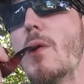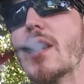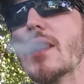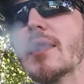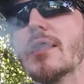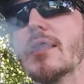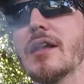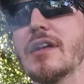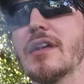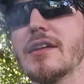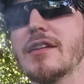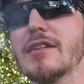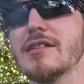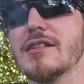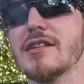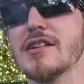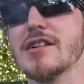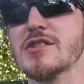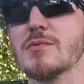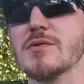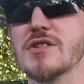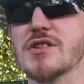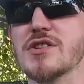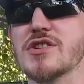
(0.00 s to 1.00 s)
And
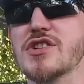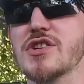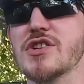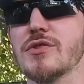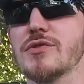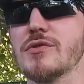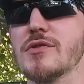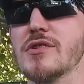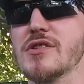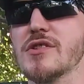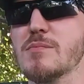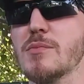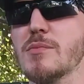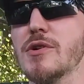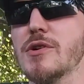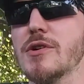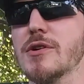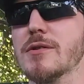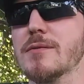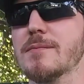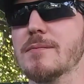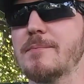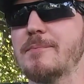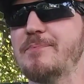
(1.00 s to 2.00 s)
this was a children's book,
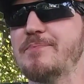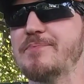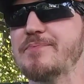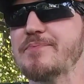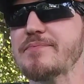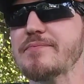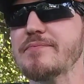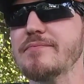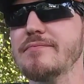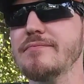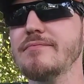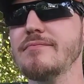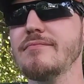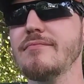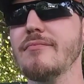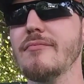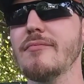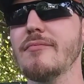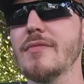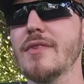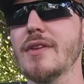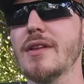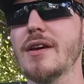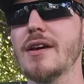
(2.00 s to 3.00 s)

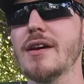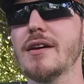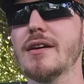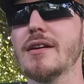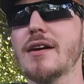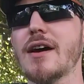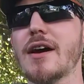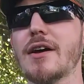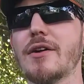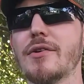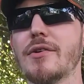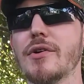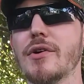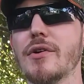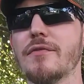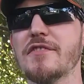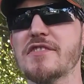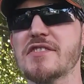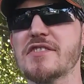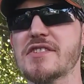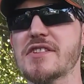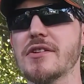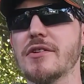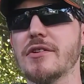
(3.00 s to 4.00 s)
and I don't know if
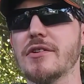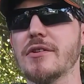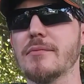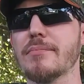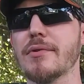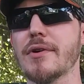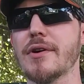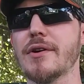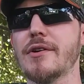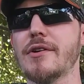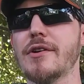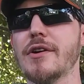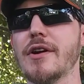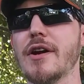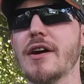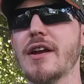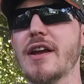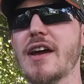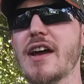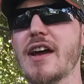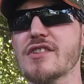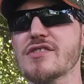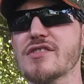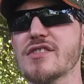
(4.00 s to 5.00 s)
it's still in print or not.
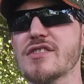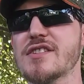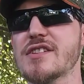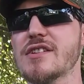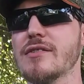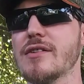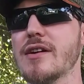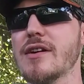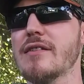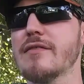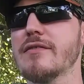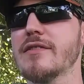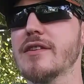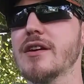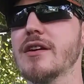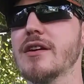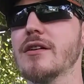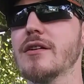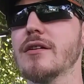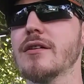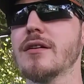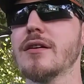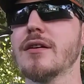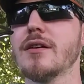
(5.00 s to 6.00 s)
I actually still have
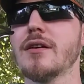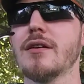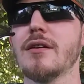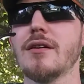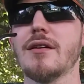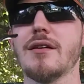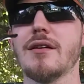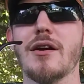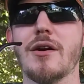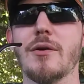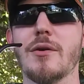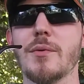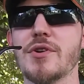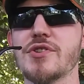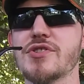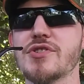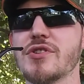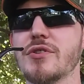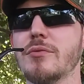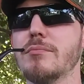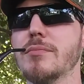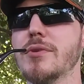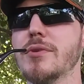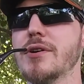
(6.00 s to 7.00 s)
the
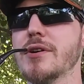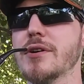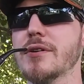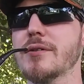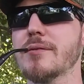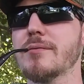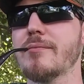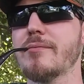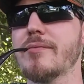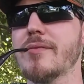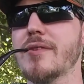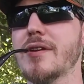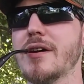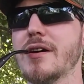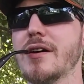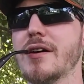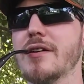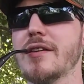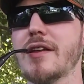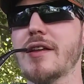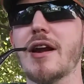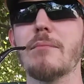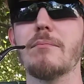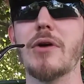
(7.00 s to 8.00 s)
original book
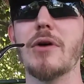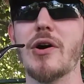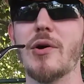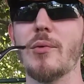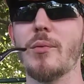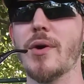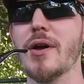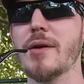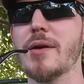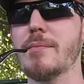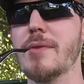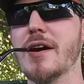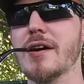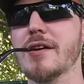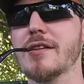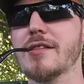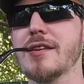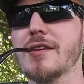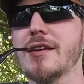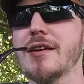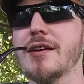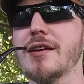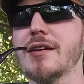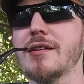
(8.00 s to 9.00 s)
that I bought way back
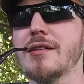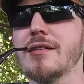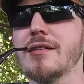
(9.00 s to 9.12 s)
then.